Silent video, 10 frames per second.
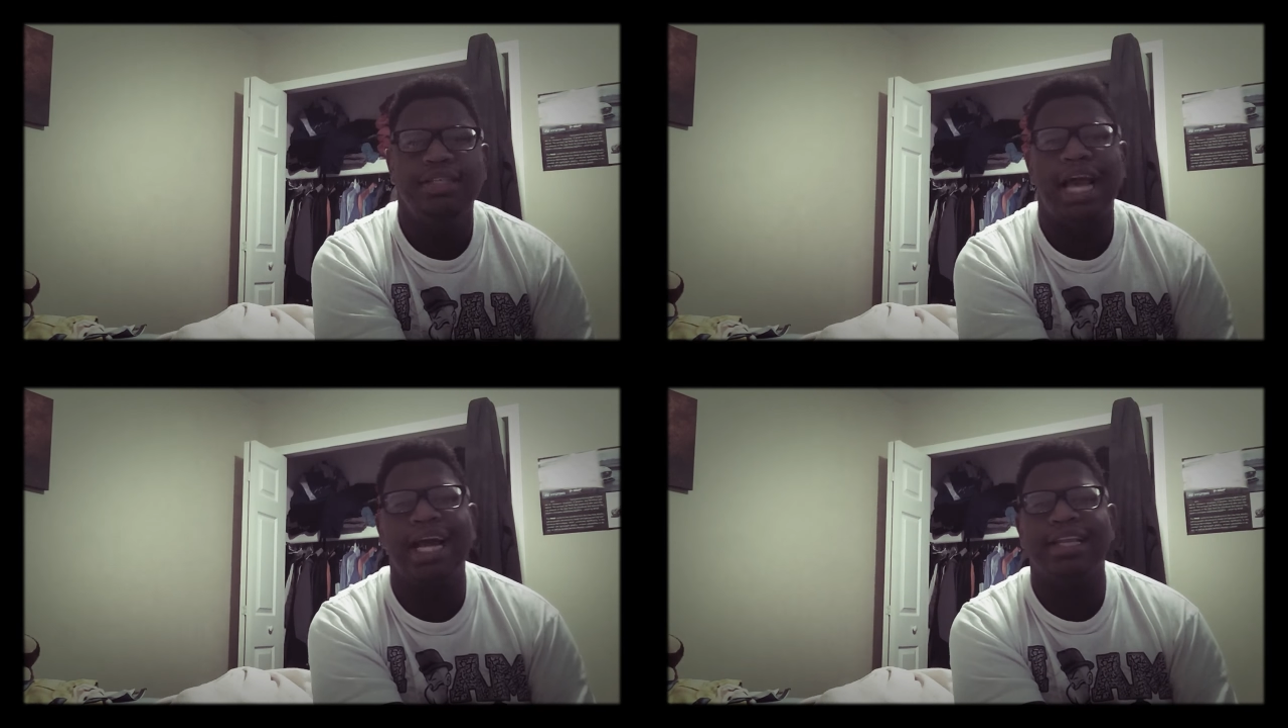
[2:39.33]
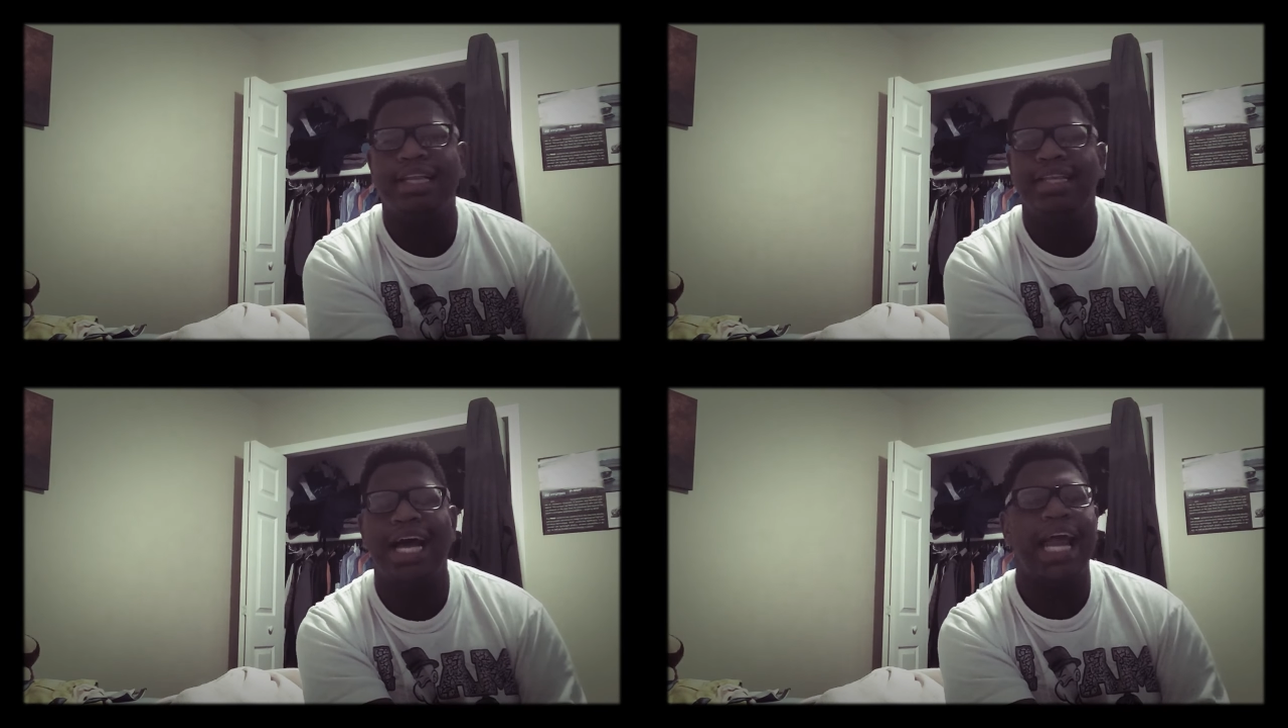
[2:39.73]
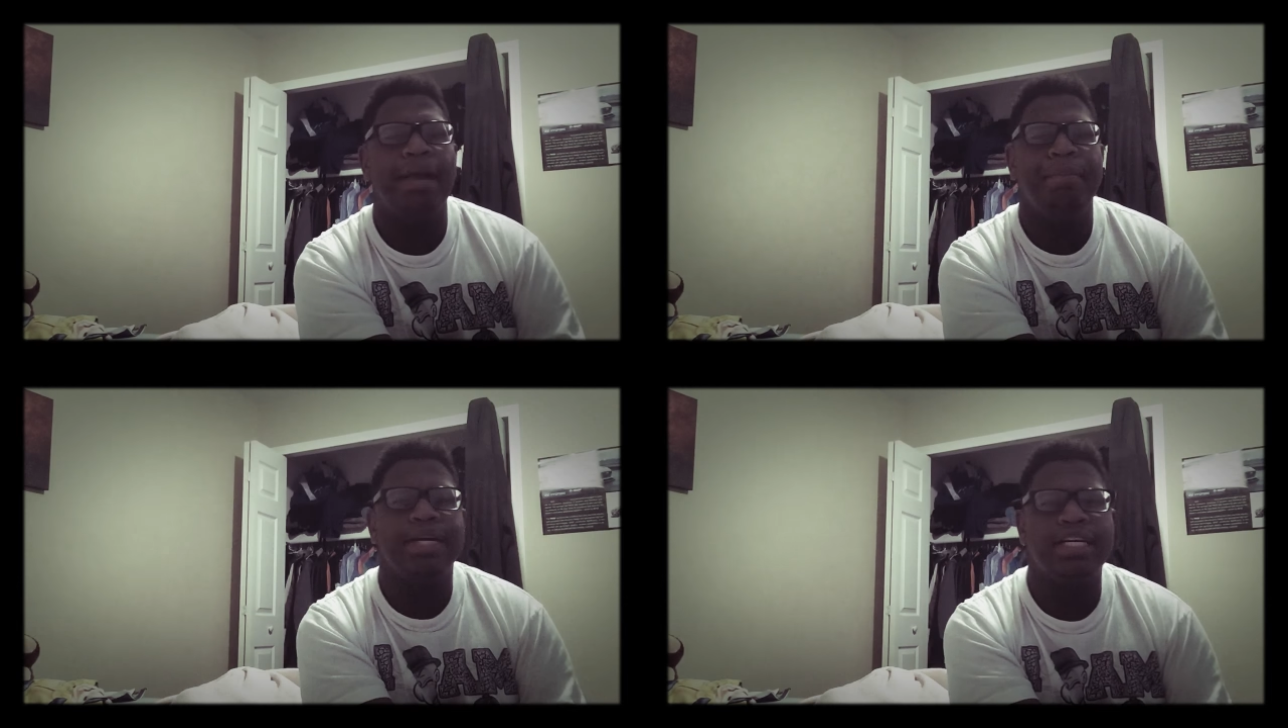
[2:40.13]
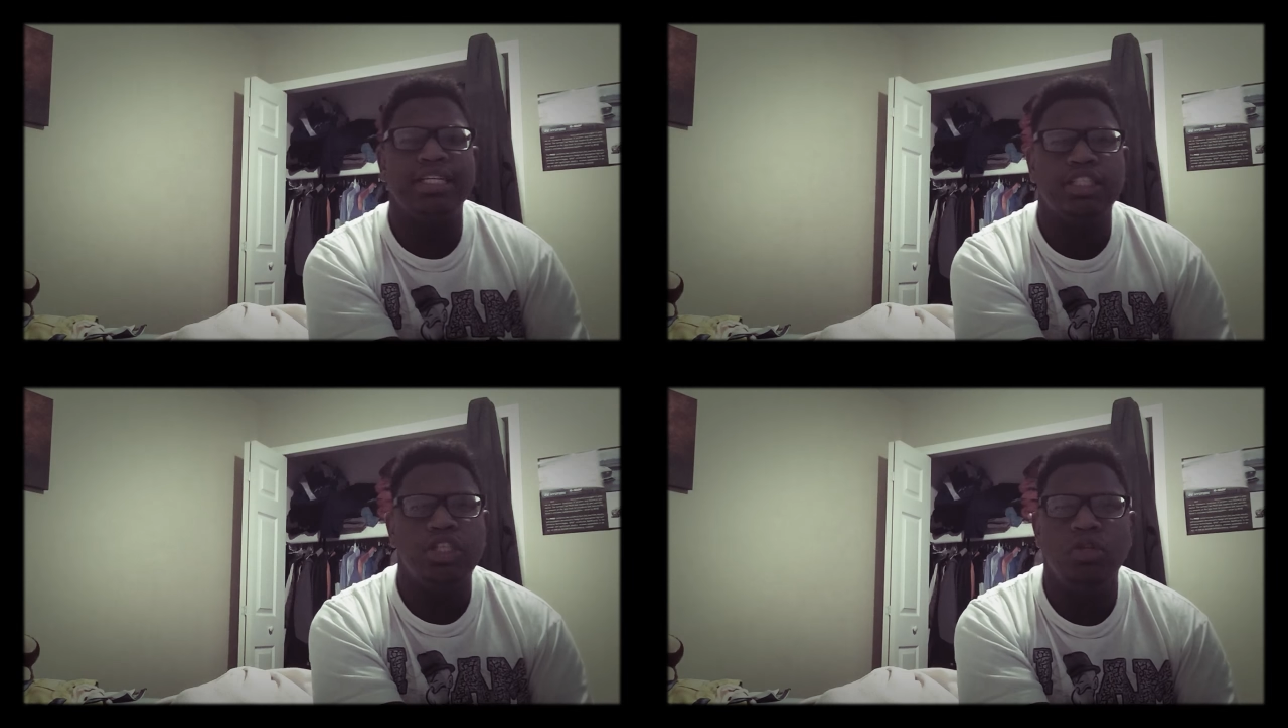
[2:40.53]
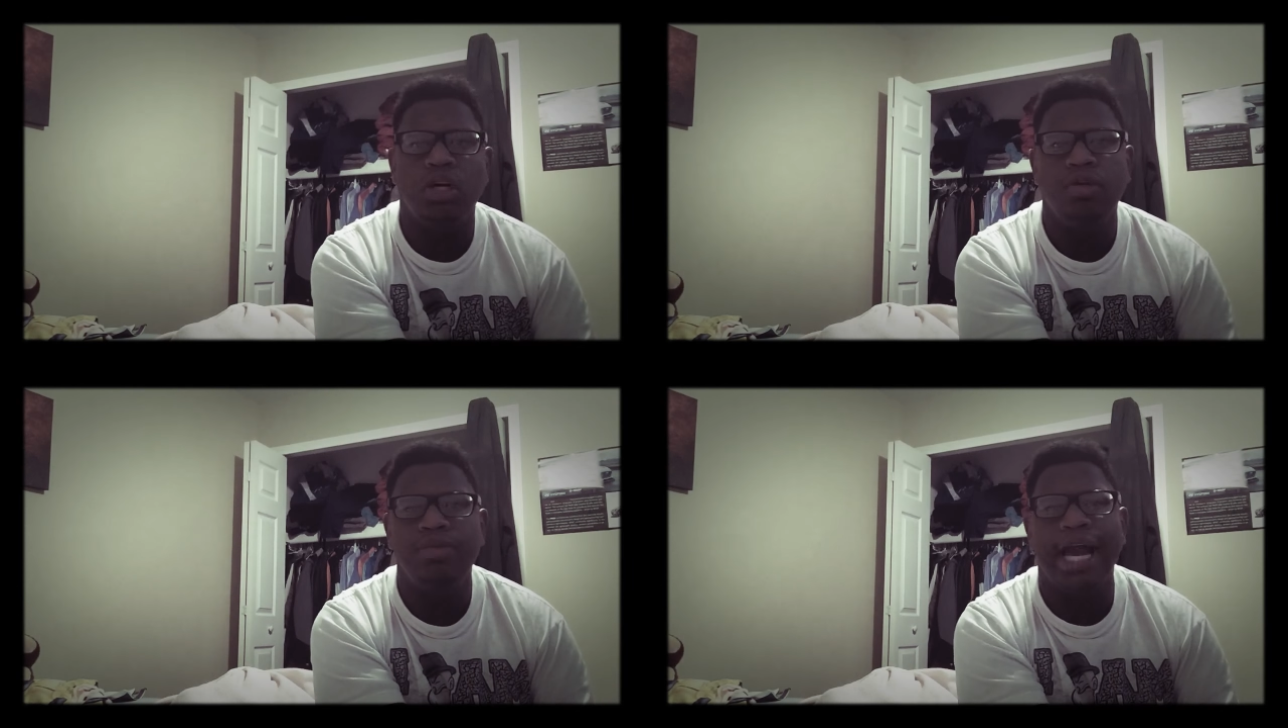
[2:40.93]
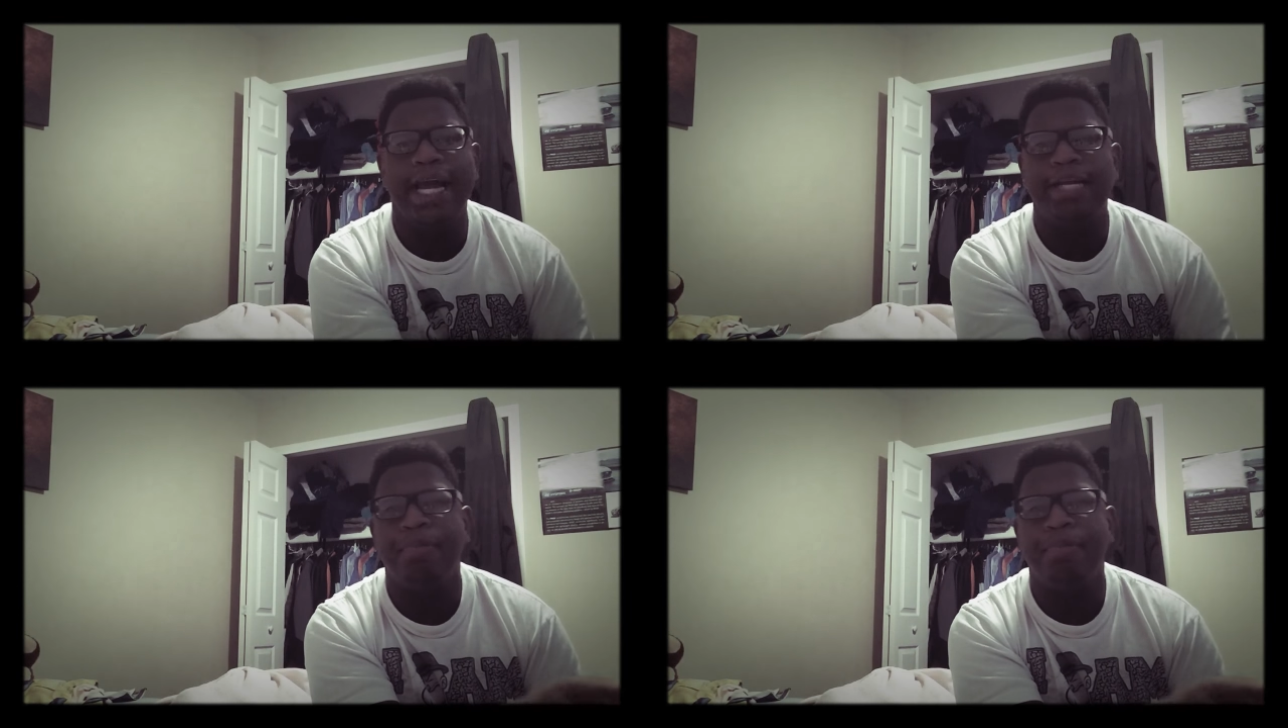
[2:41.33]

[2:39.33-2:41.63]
not like because you don't you dating